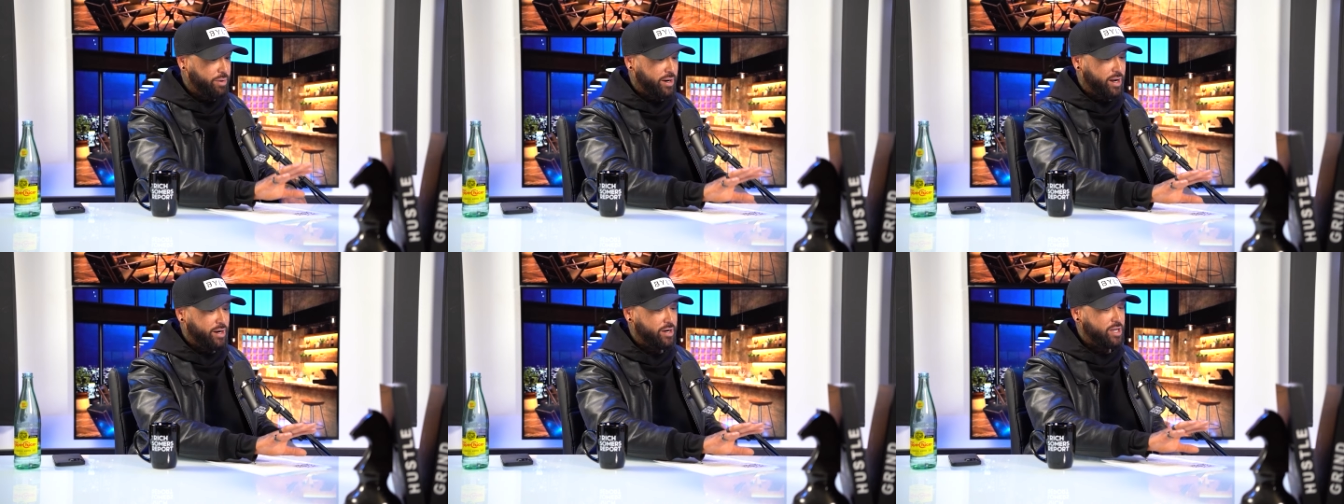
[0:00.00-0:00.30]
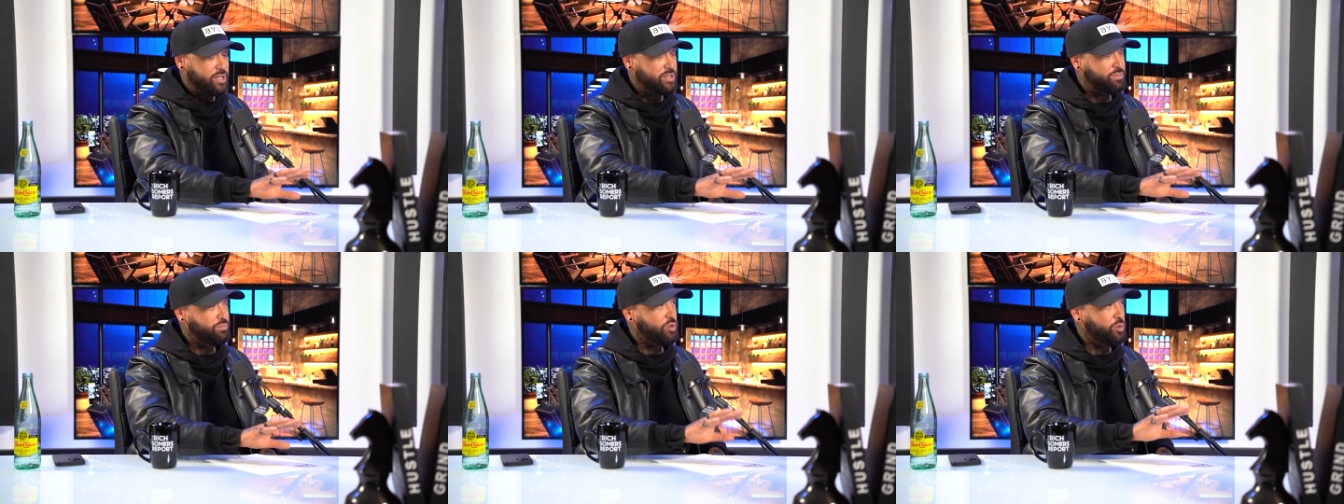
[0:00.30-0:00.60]
out
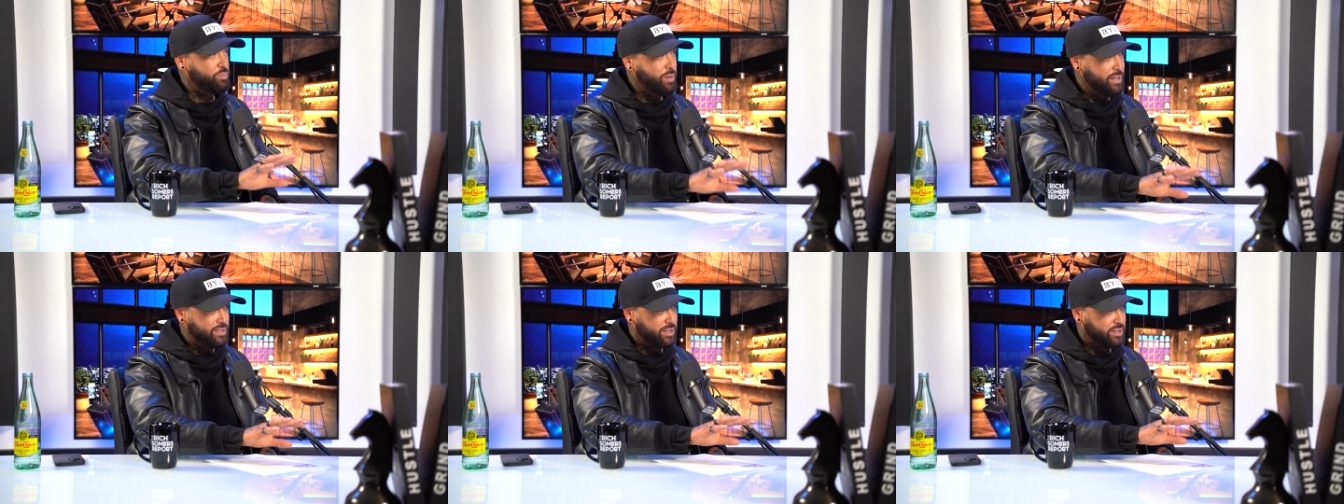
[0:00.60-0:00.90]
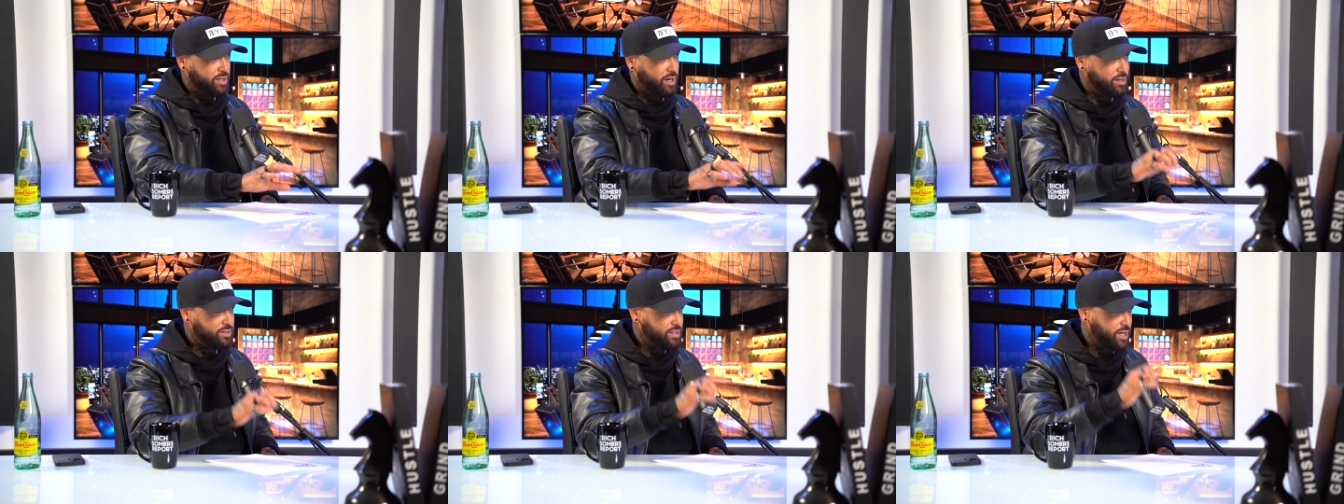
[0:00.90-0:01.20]
a new piece of
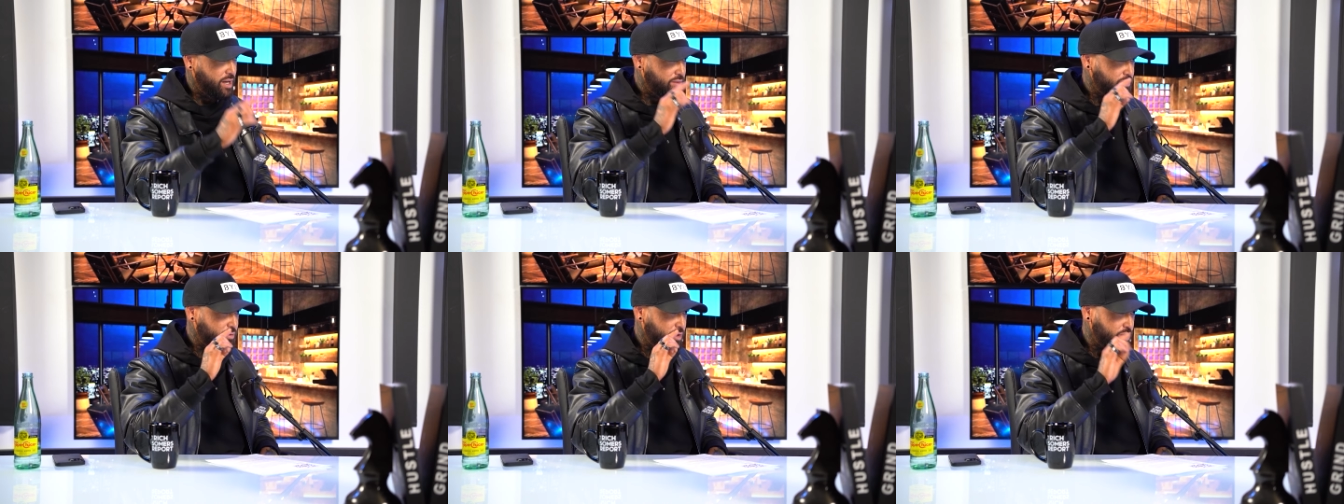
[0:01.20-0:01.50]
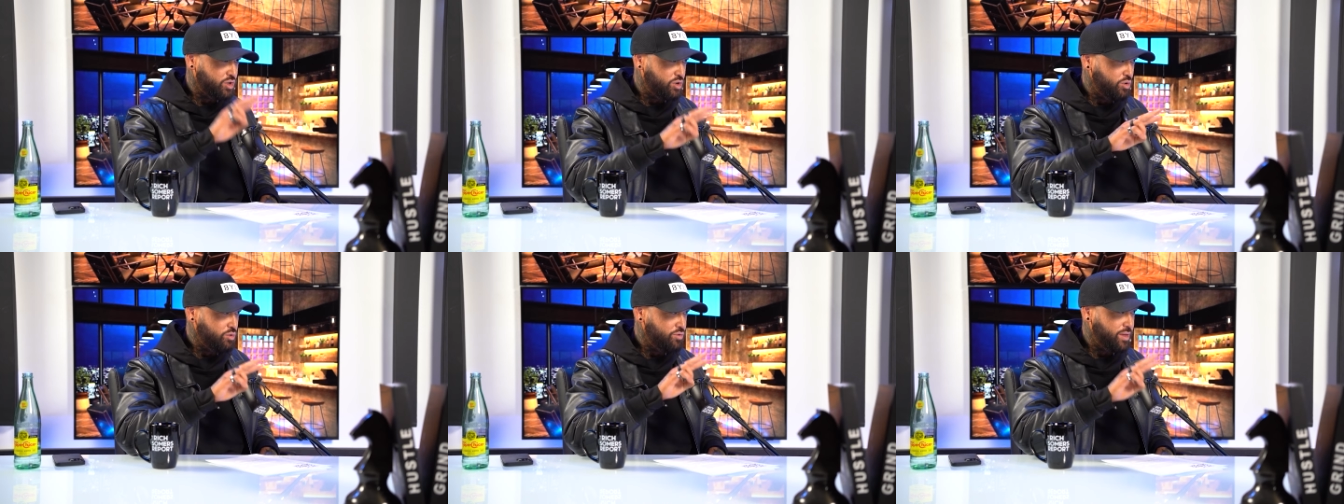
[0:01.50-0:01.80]
content,
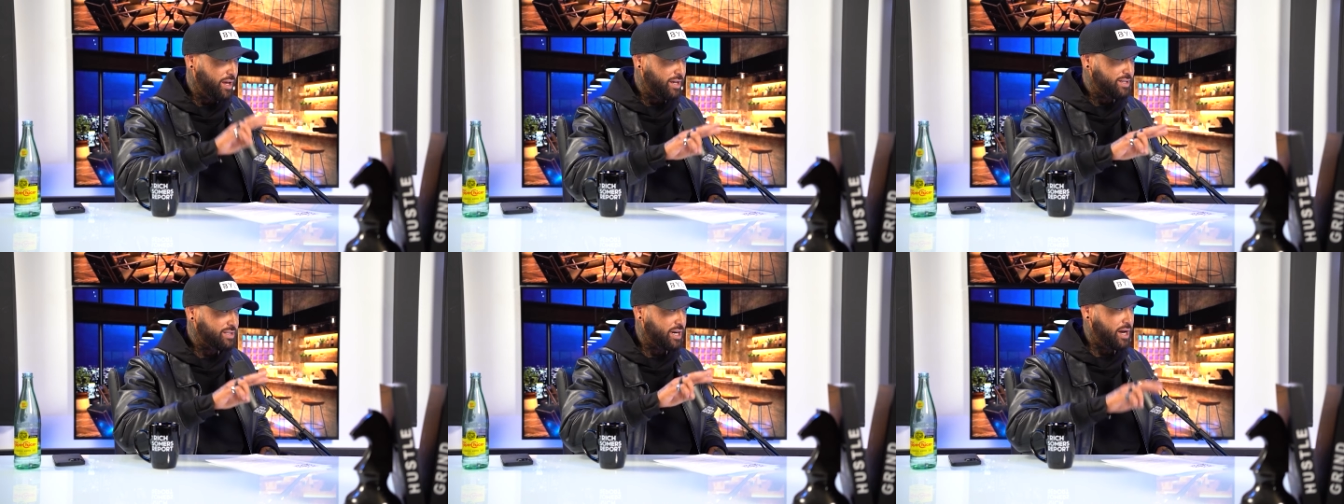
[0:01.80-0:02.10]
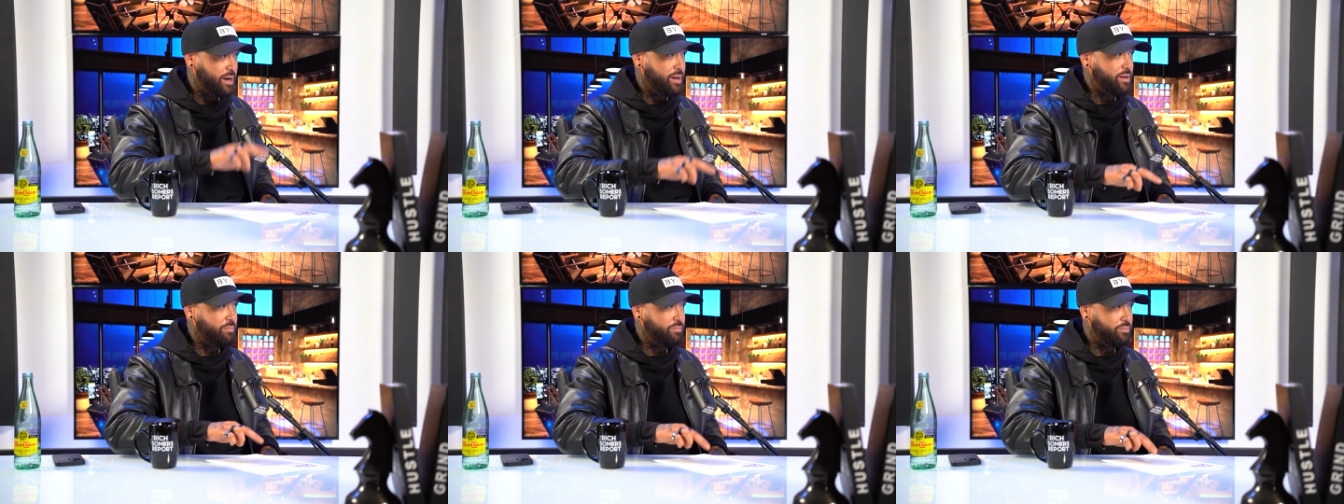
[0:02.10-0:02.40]
the two things that
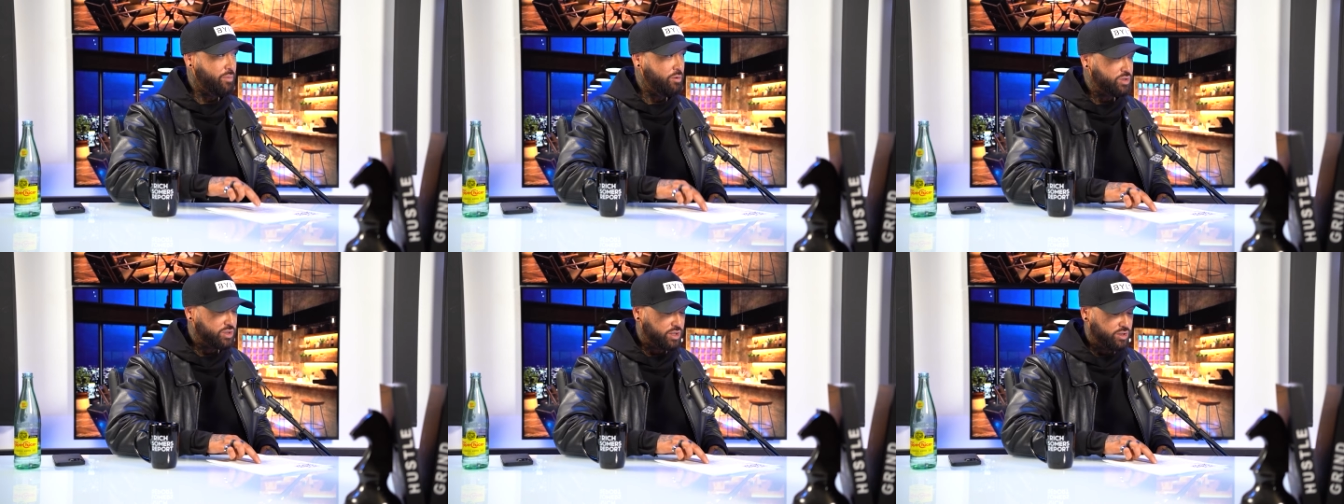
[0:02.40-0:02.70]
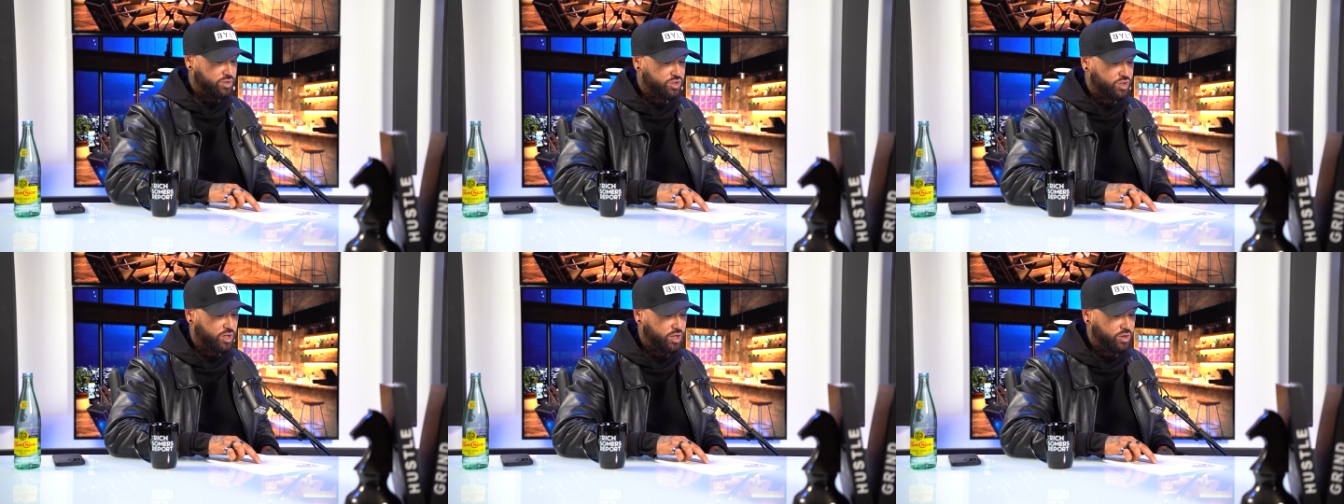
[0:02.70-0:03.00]
I am most
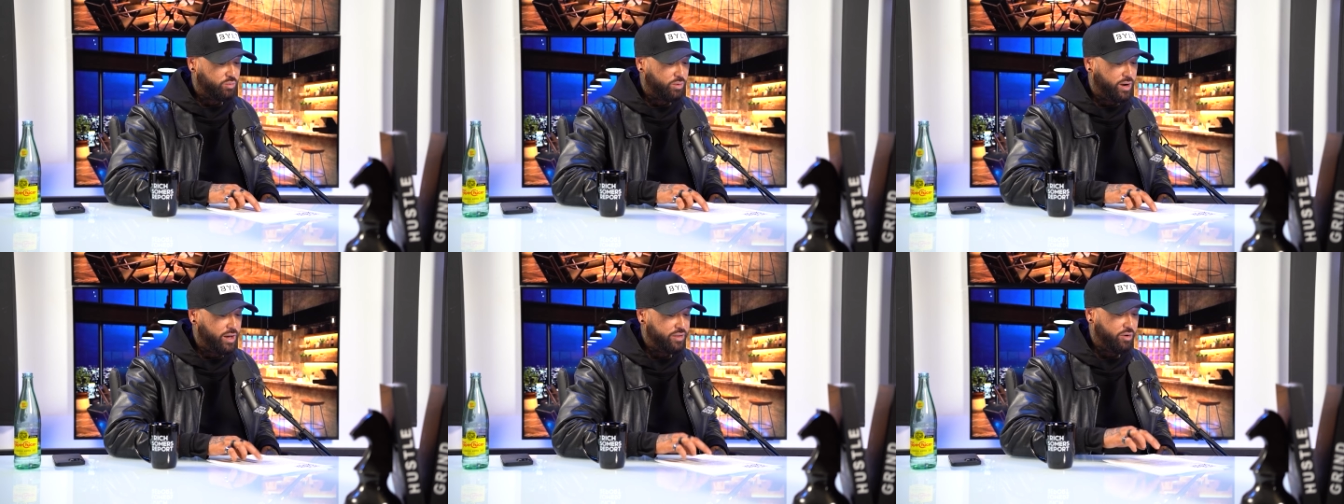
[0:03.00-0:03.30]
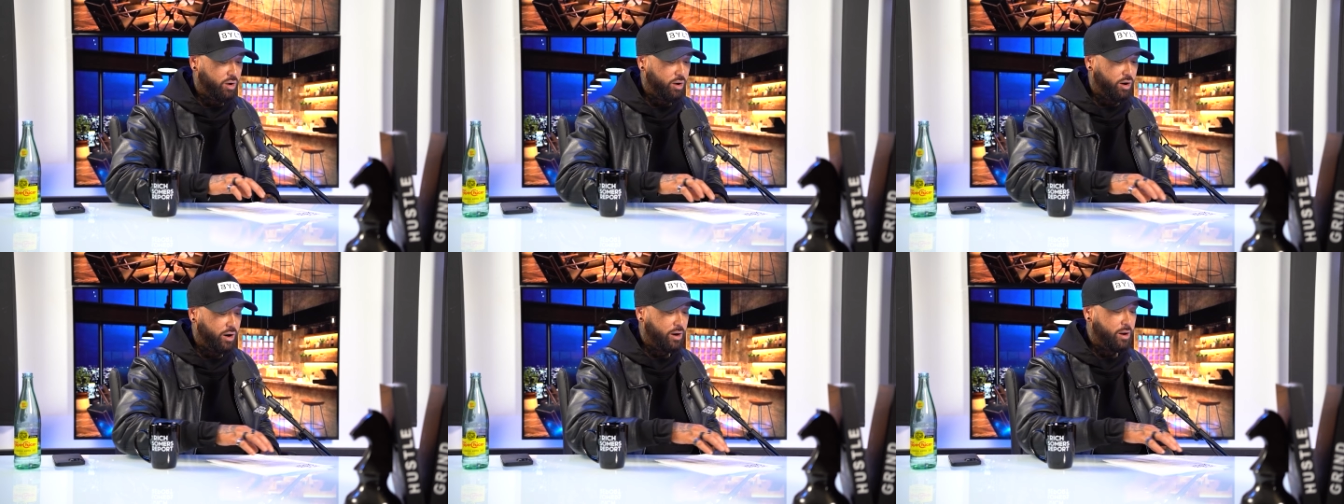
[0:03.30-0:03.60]
concerned
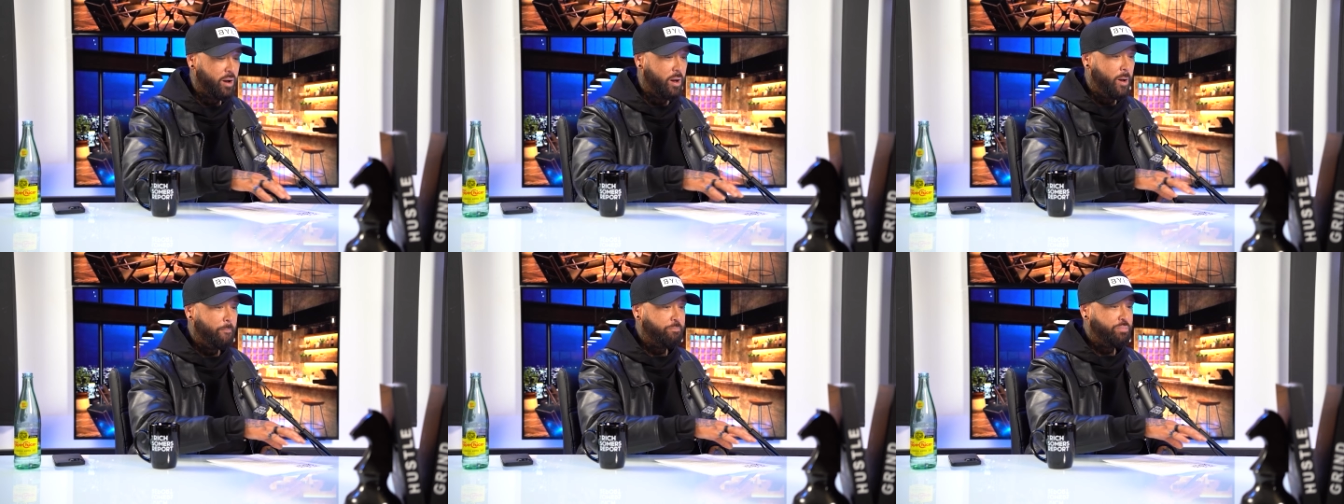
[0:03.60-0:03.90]
with are,